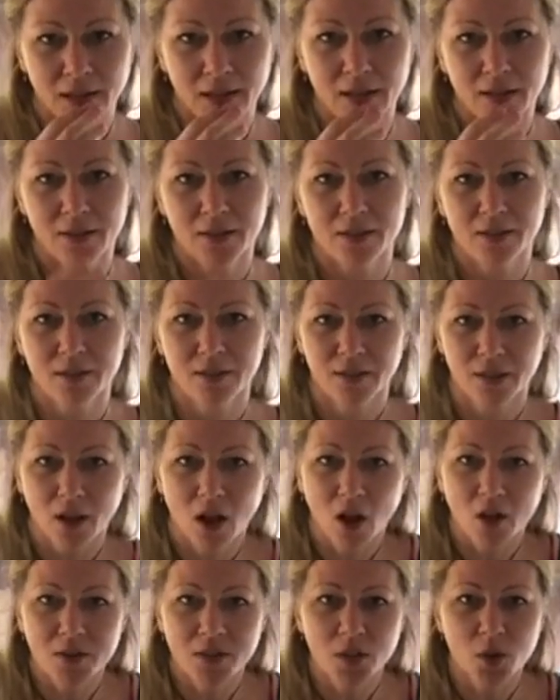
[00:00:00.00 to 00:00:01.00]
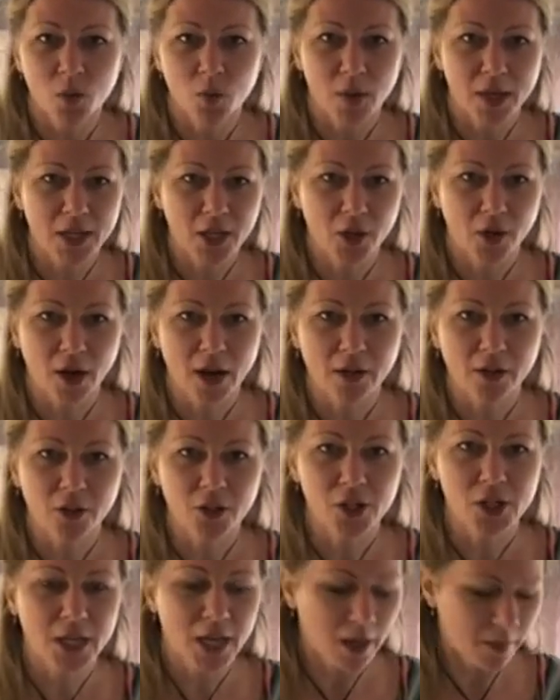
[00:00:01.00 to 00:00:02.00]
It'll also wake your
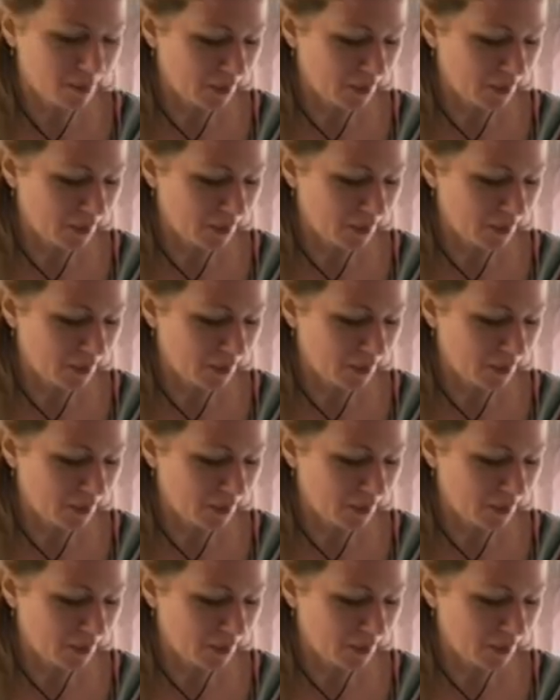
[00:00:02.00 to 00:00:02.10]
energy up.